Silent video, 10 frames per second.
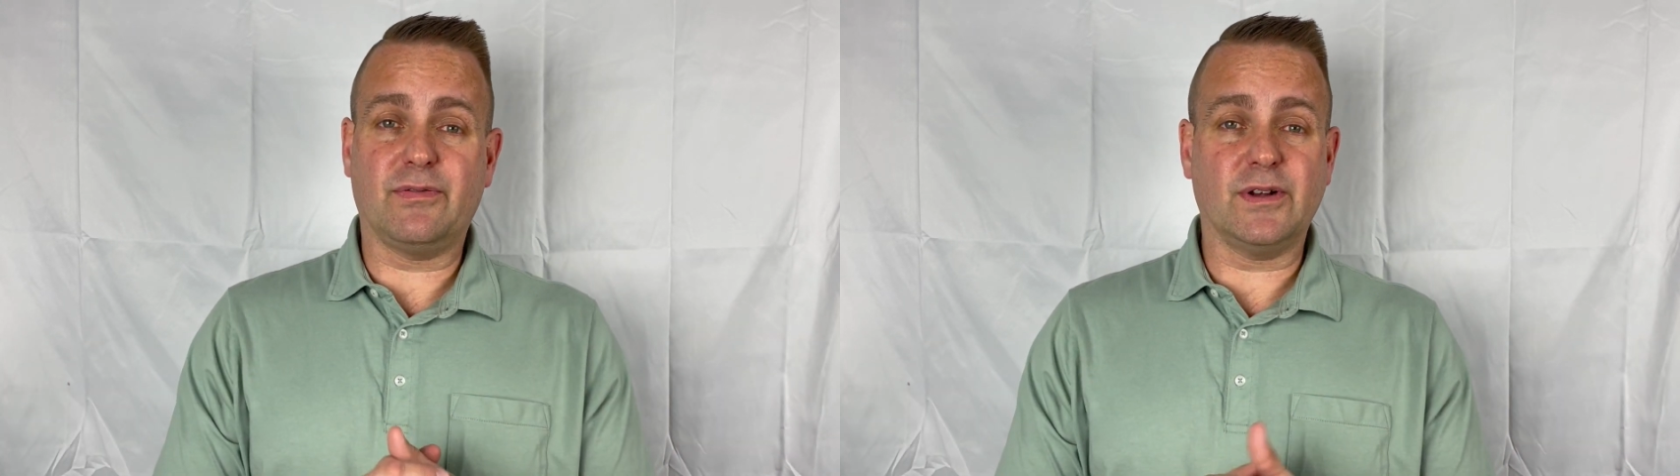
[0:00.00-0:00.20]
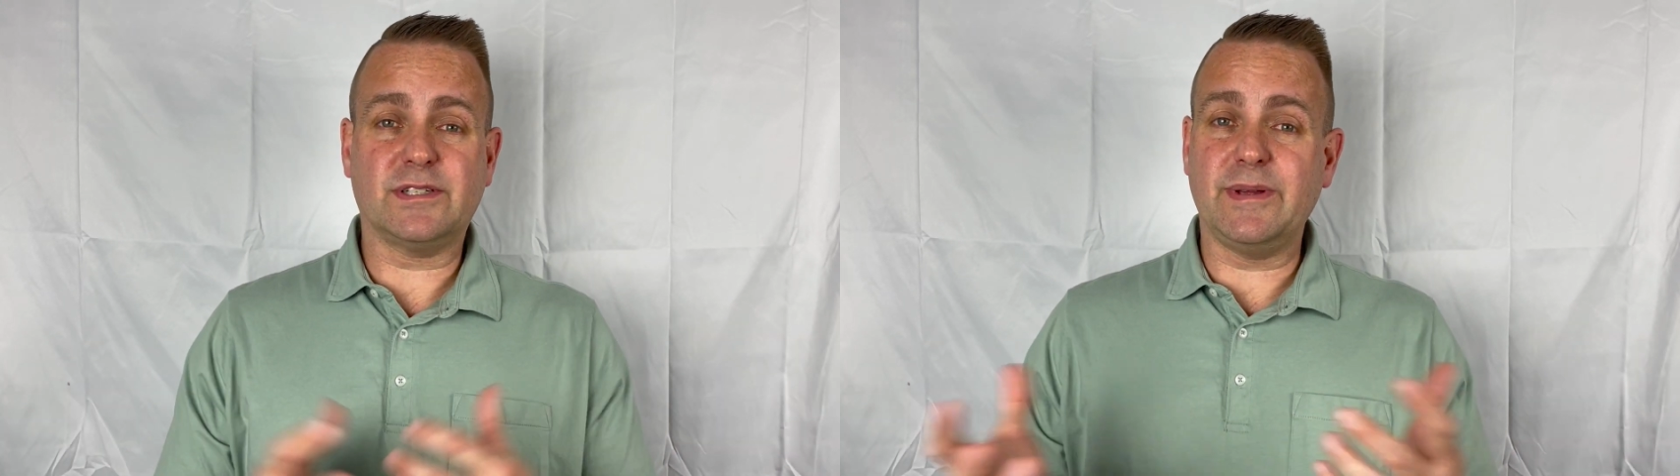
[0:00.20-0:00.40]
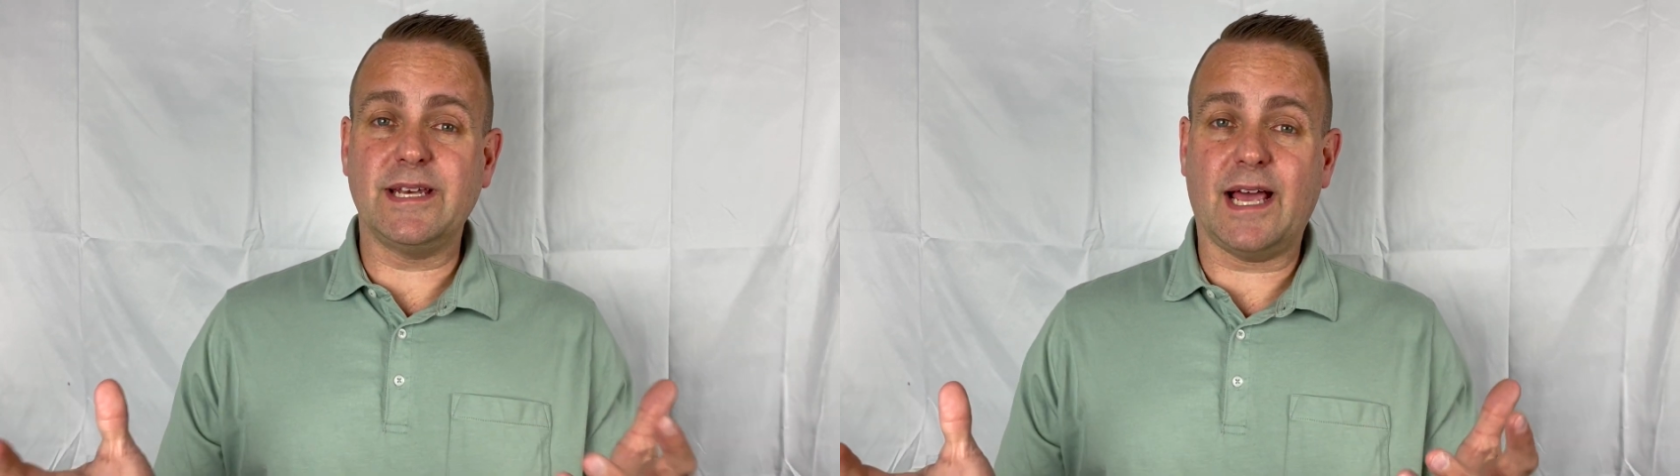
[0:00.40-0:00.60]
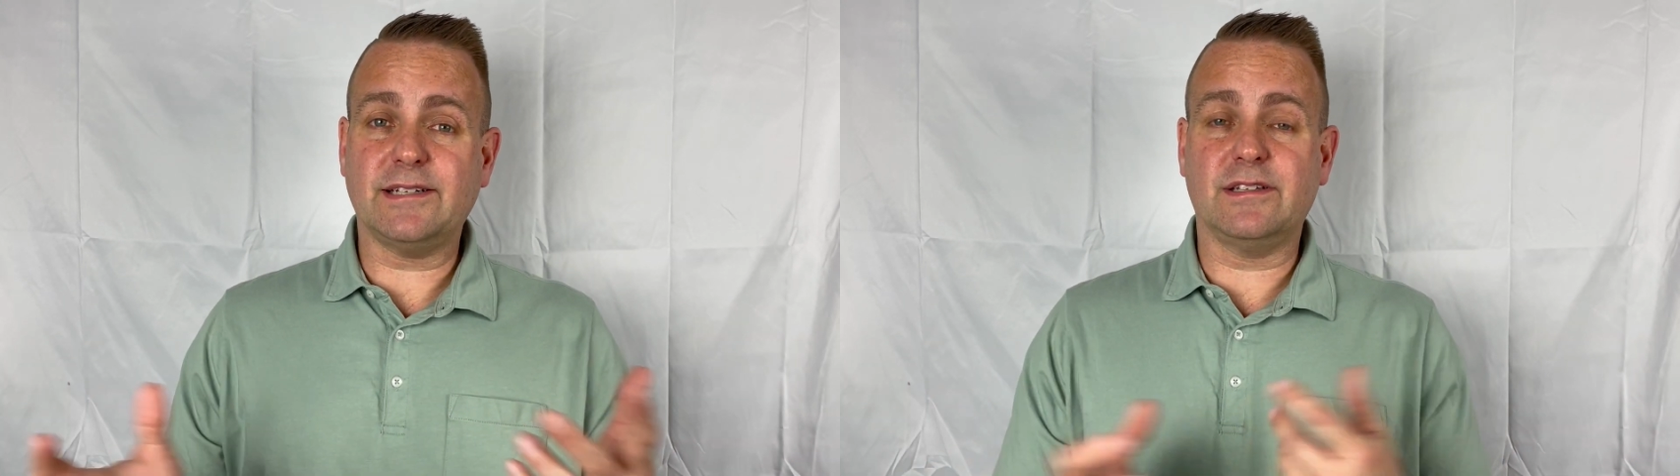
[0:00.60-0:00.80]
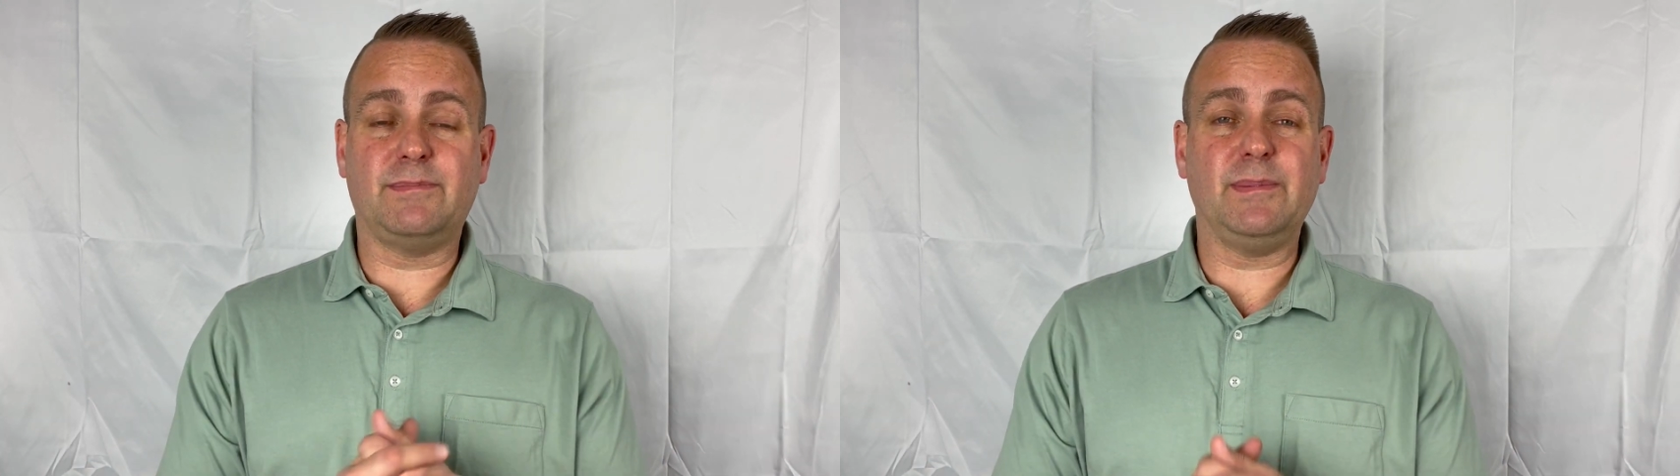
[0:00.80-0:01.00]
for us to be nice
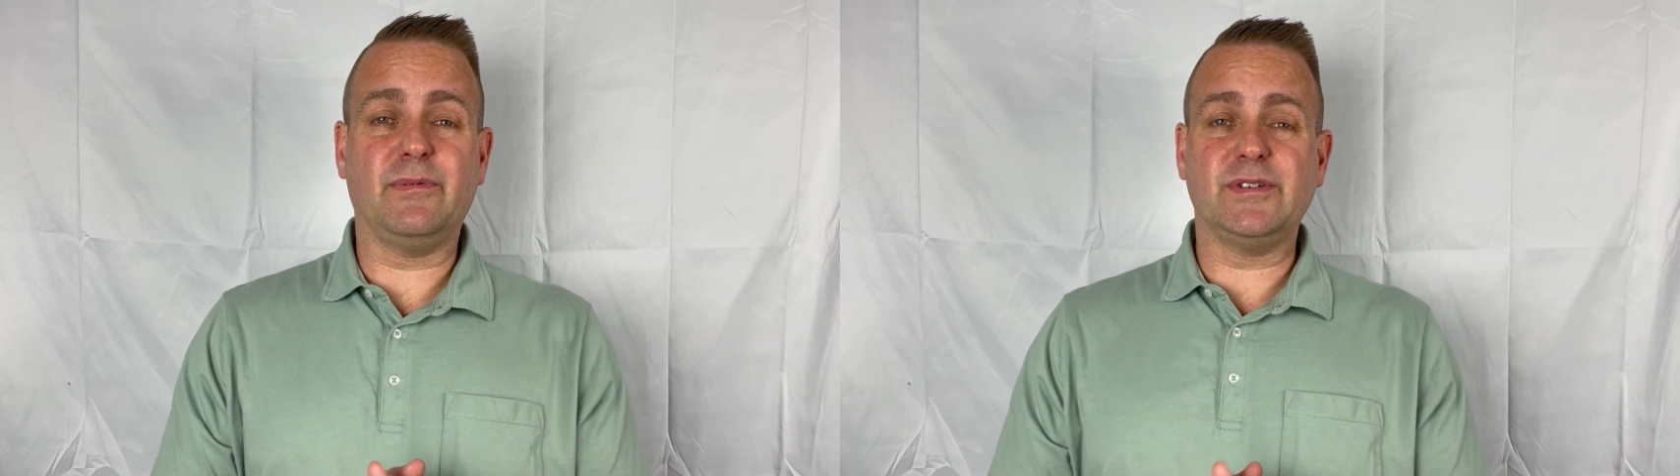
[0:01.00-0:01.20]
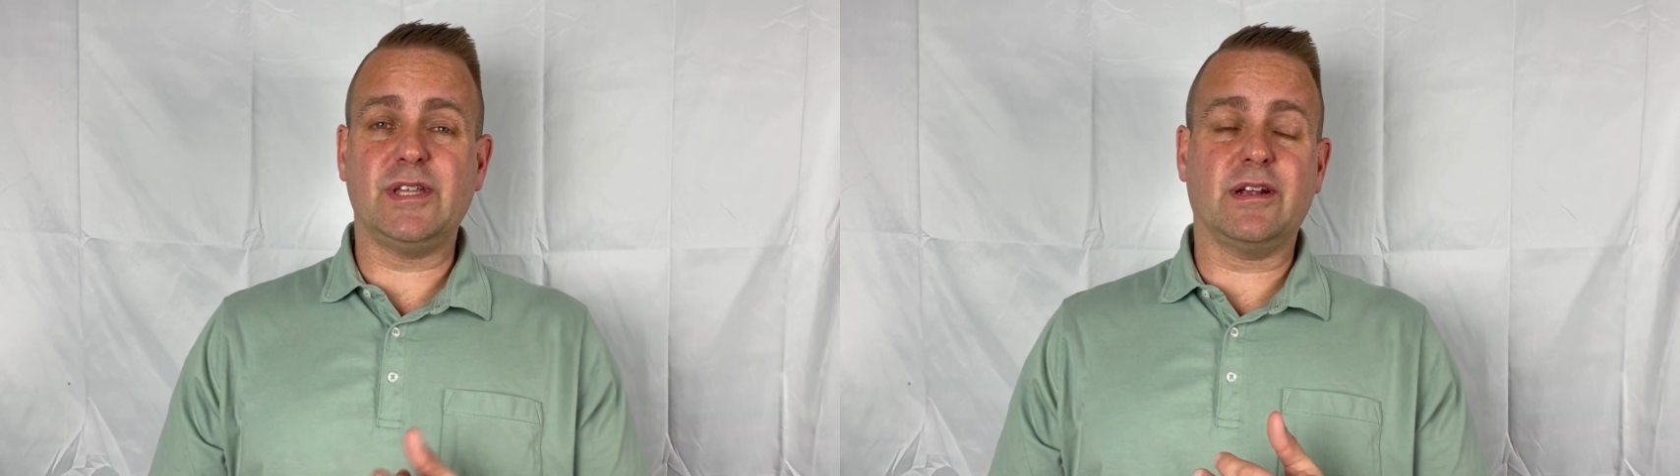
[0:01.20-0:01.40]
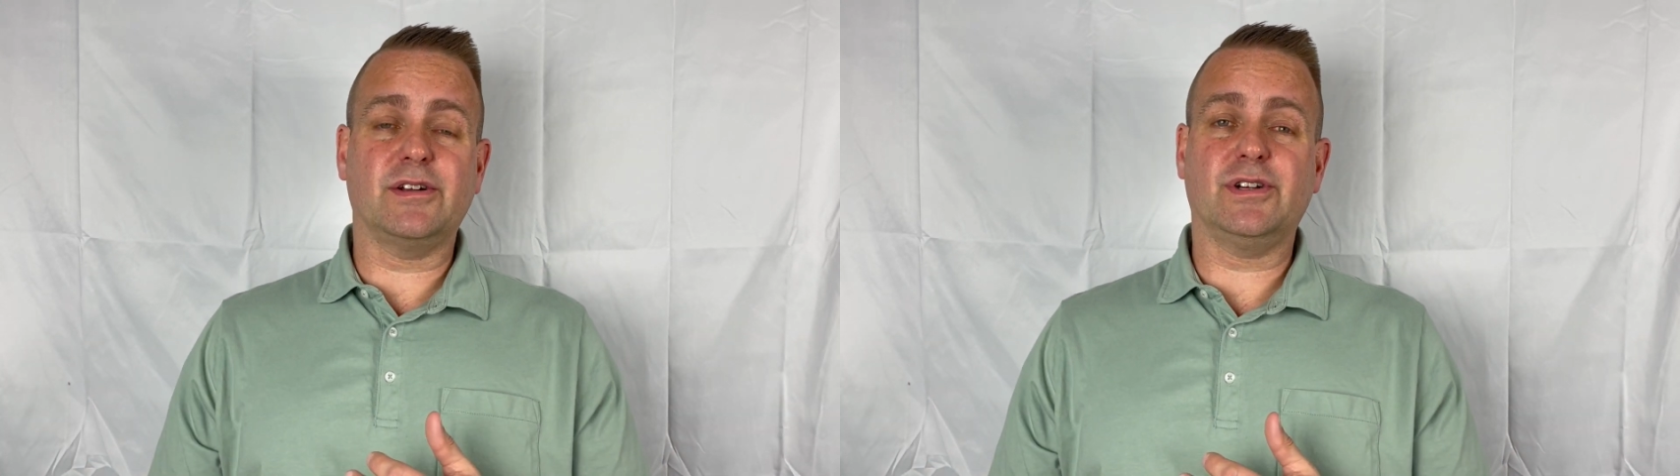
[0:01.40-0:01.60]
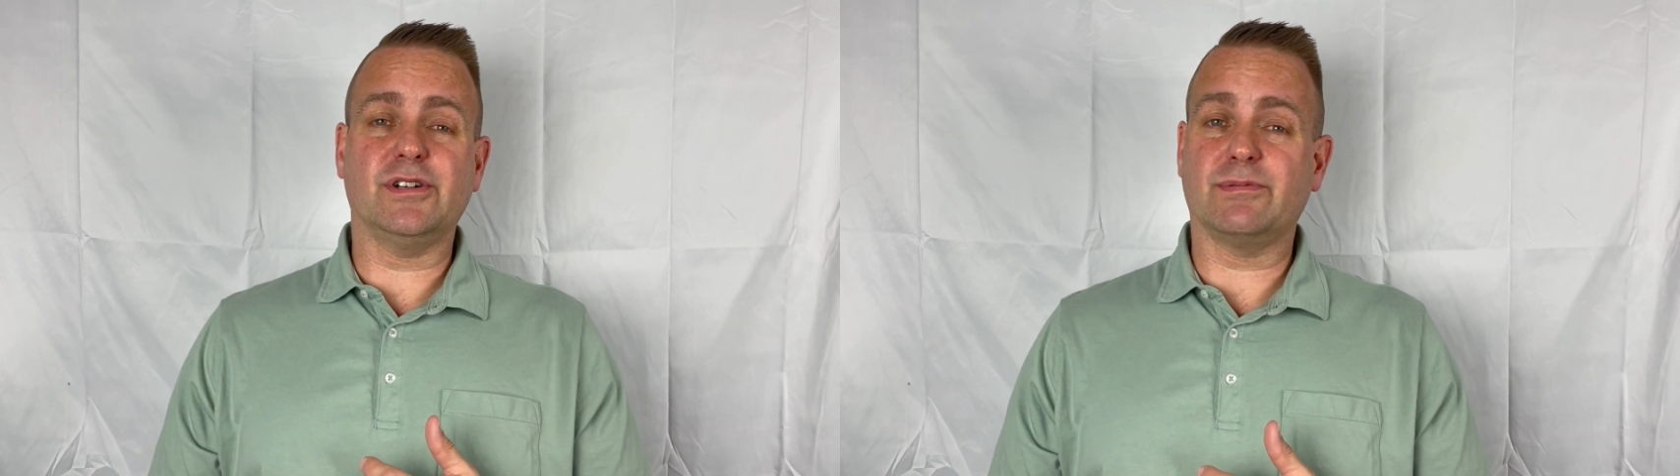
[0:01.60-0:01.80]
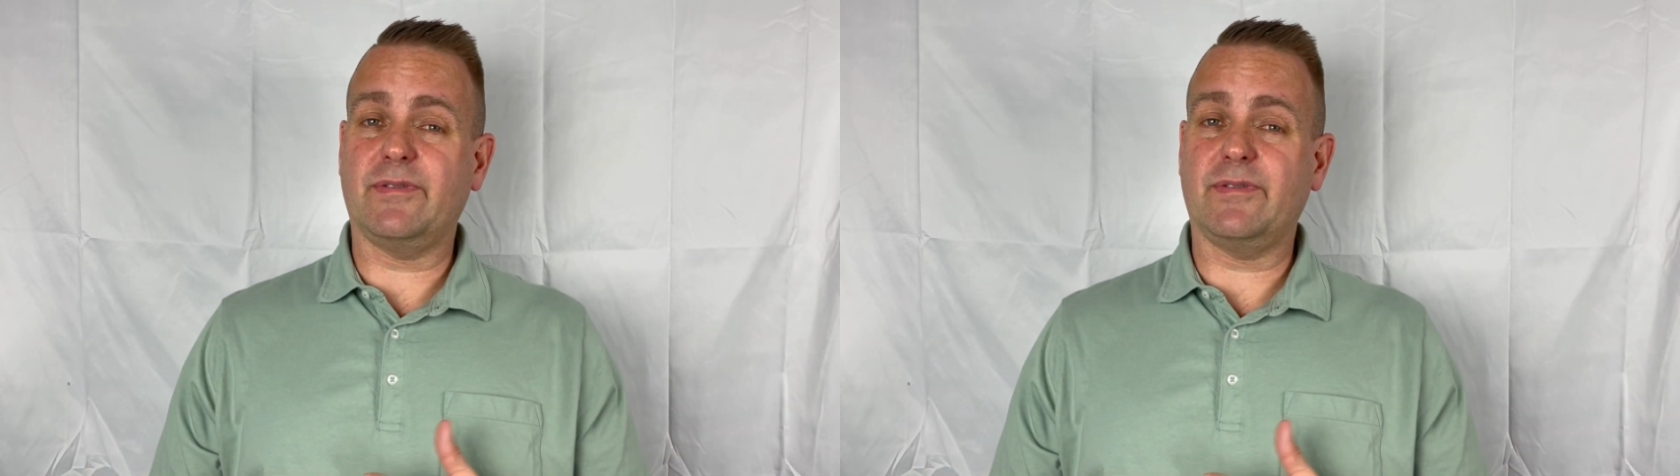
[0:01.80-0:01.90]
to the people visiting our church.